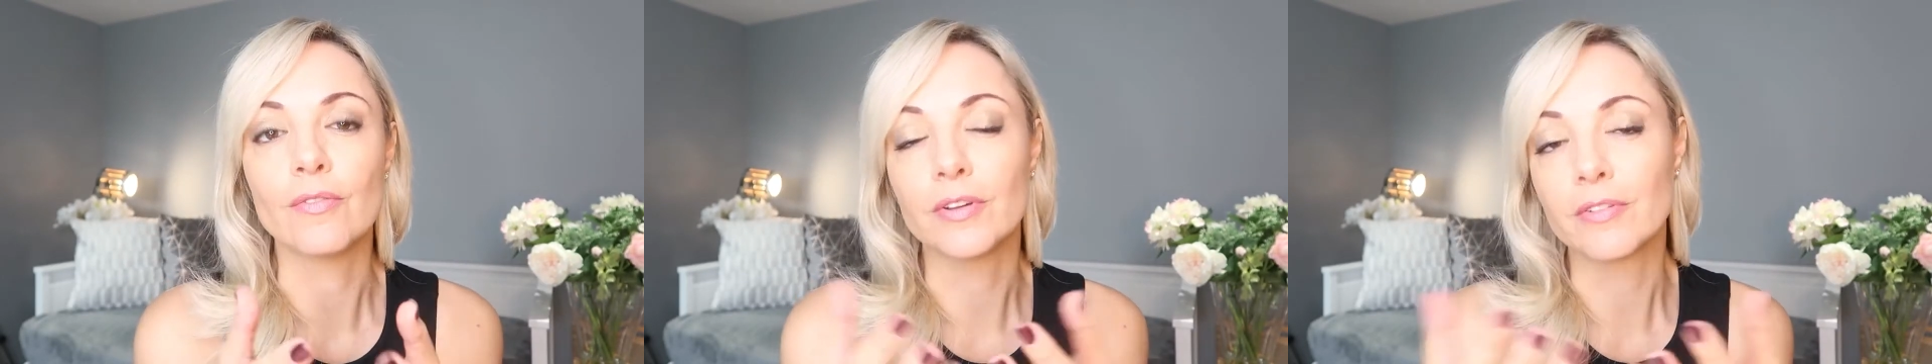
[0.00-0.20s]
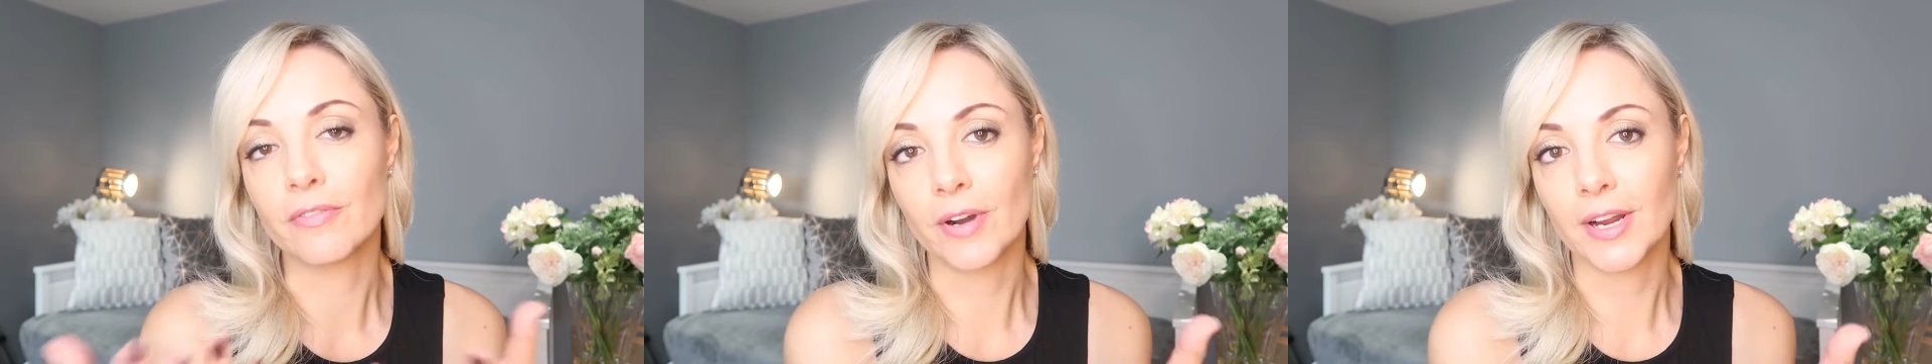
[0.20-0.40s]

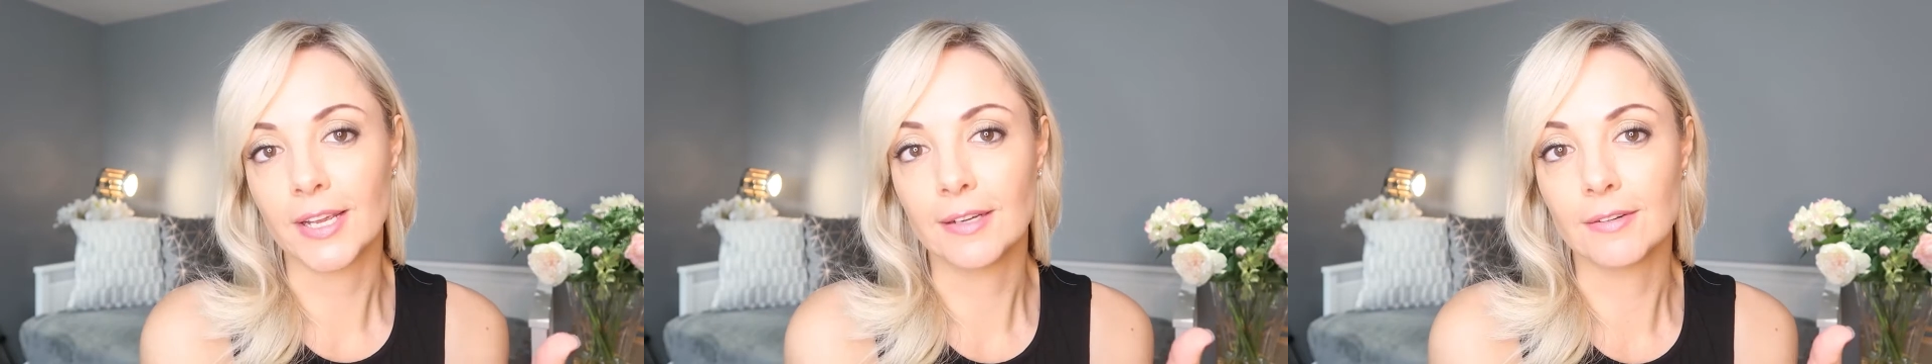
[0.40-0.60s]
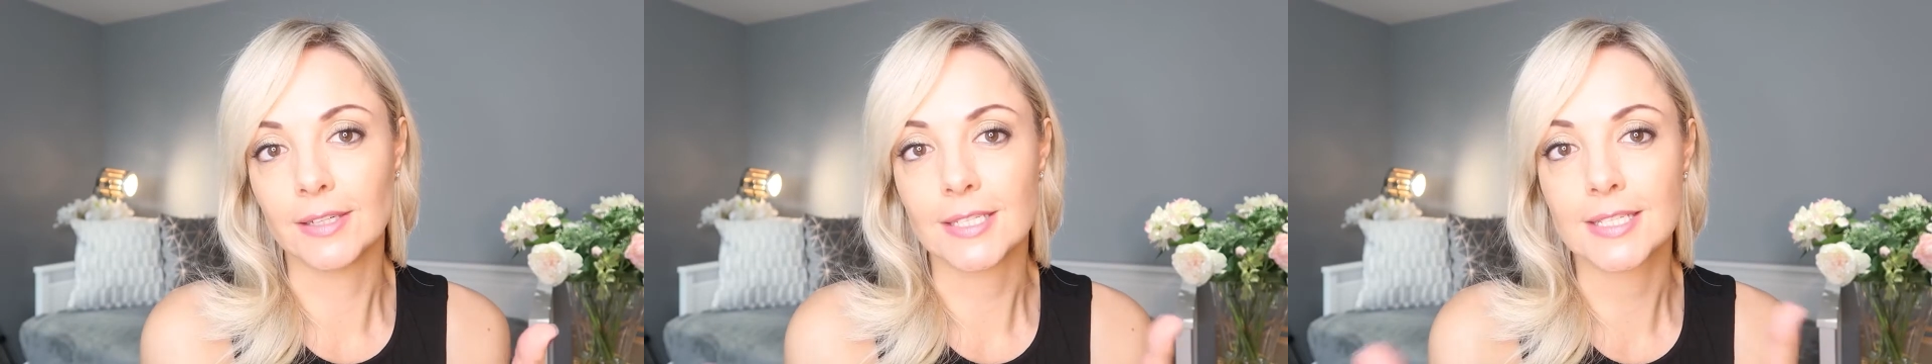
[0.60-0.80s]
a
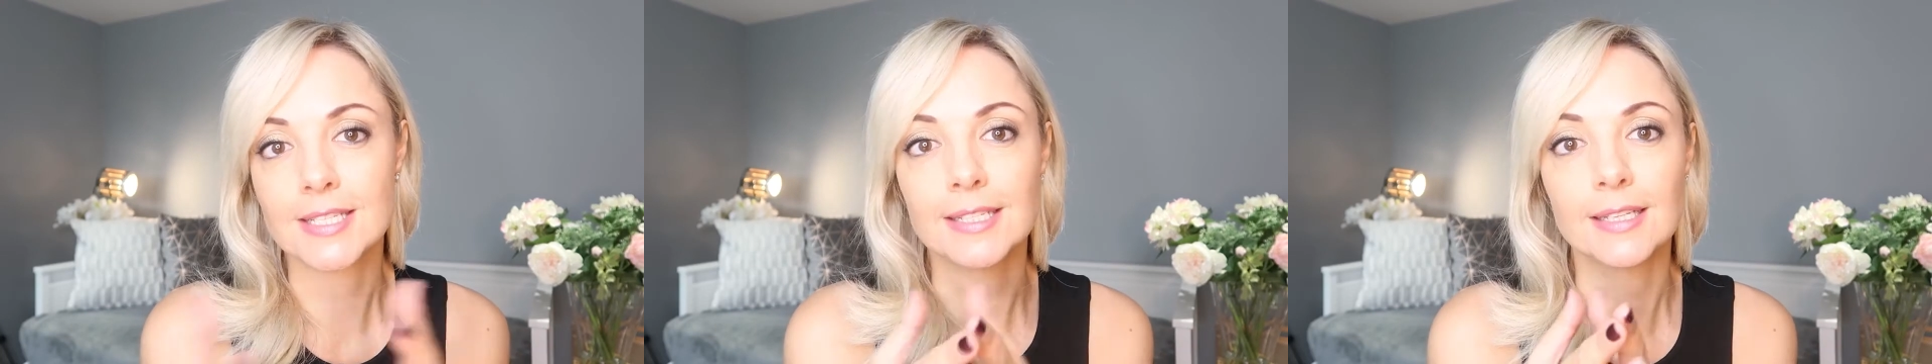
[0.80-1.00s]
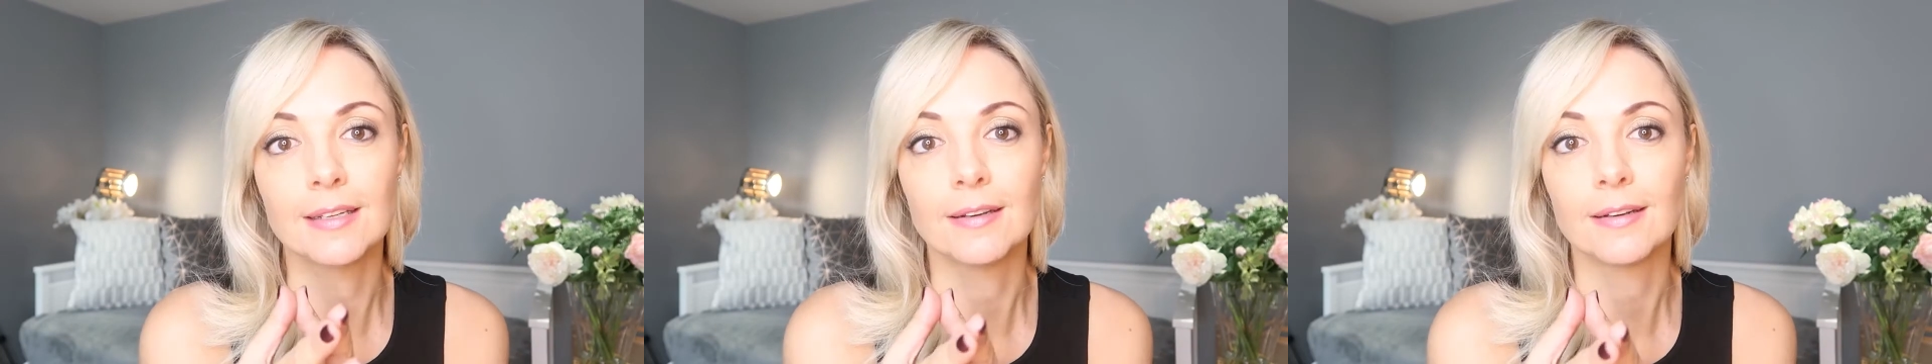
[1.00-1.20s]
fragrance
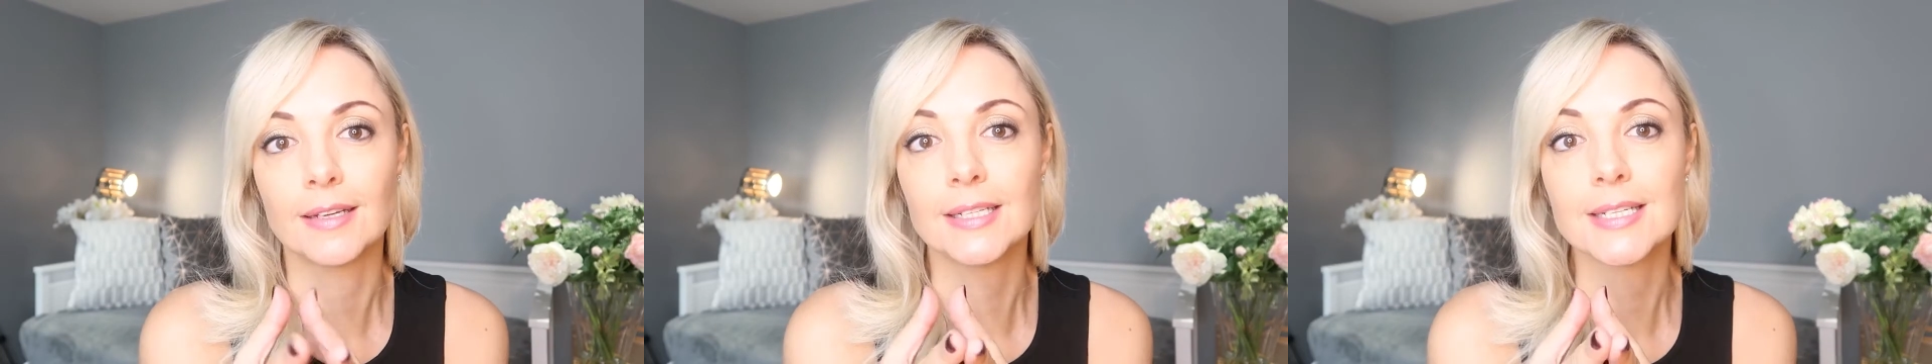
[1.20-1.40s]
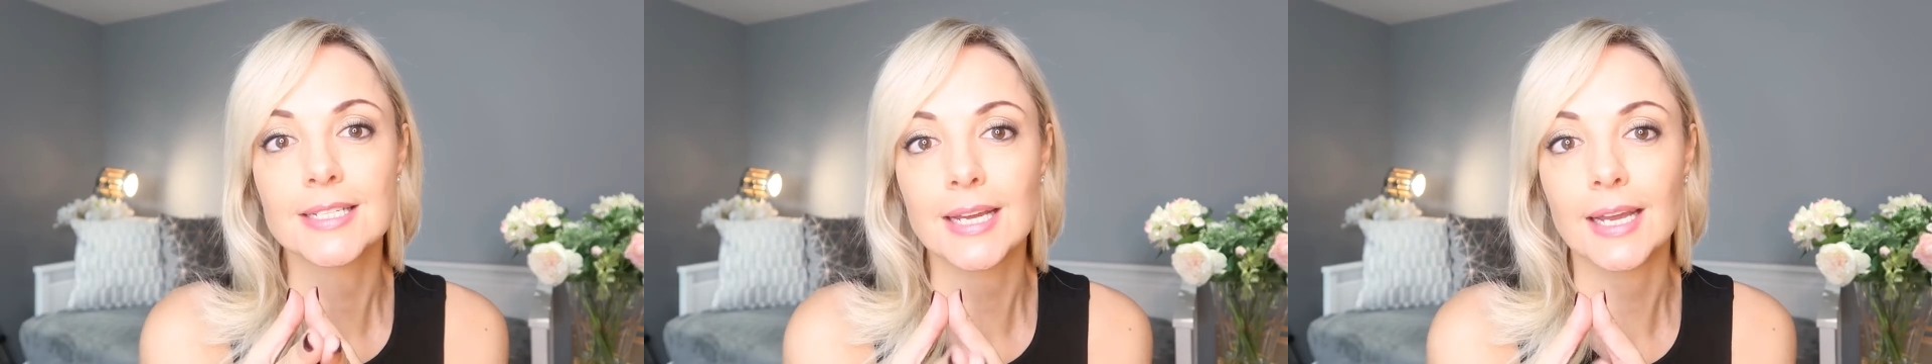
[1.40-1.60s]
can
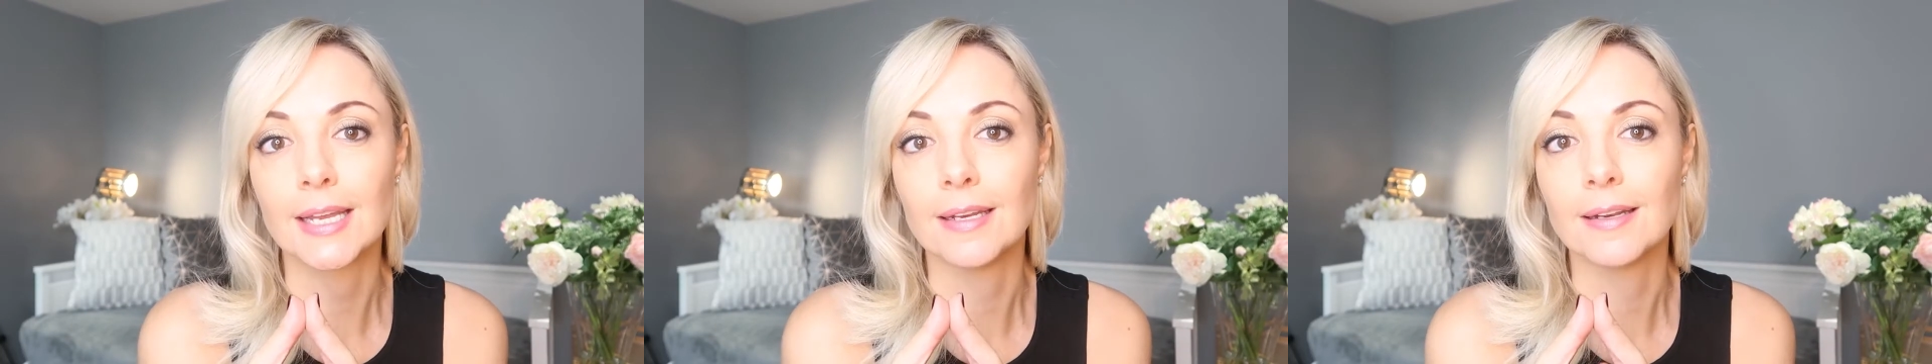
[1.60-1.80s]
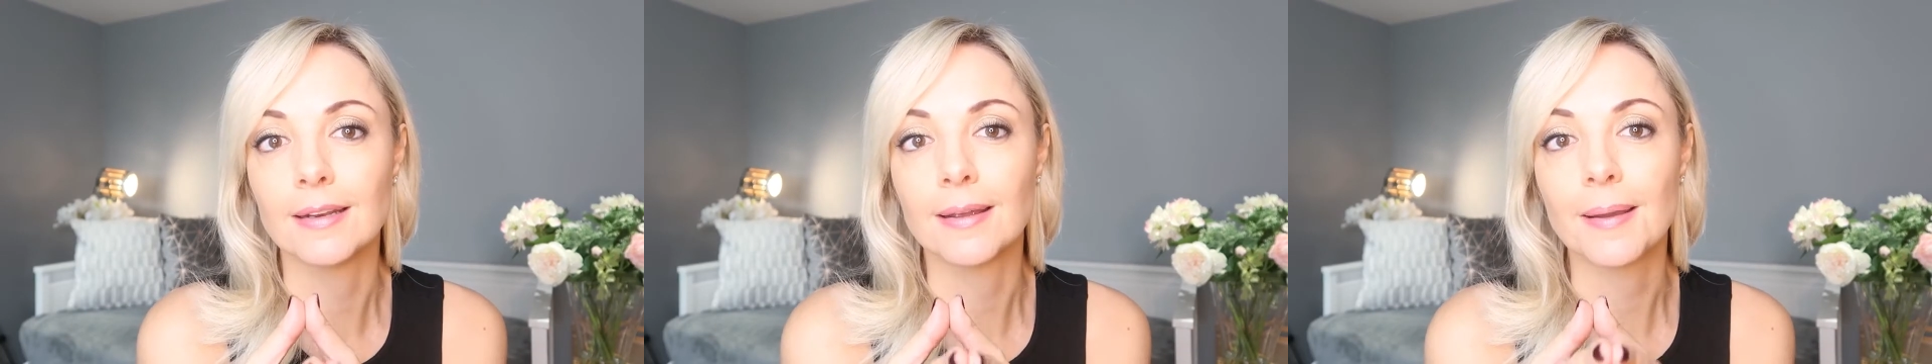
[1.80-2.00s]

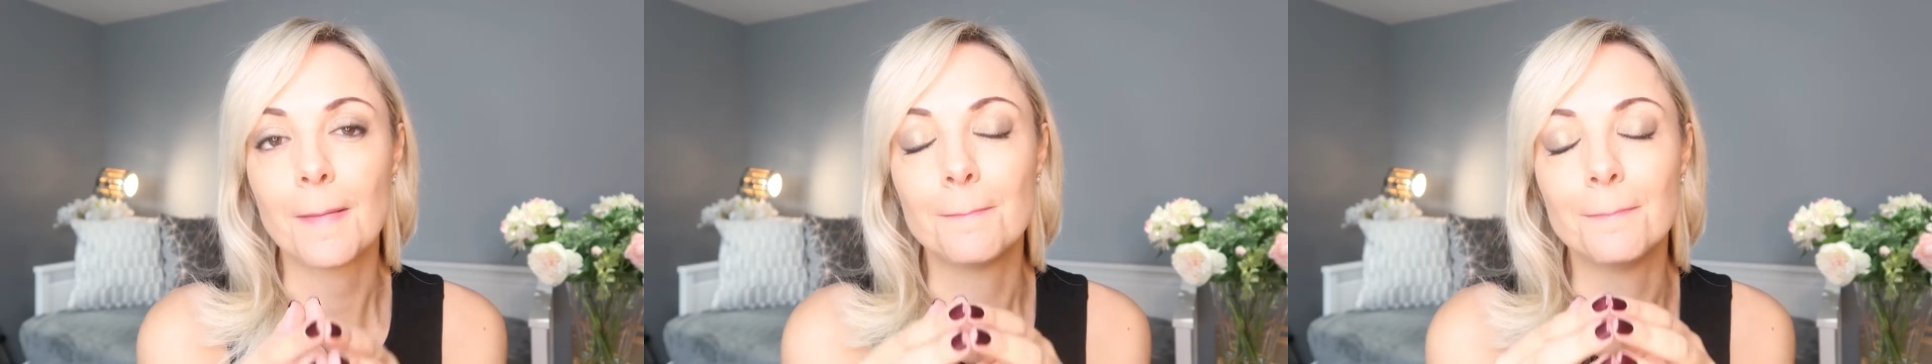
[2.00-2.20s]
contain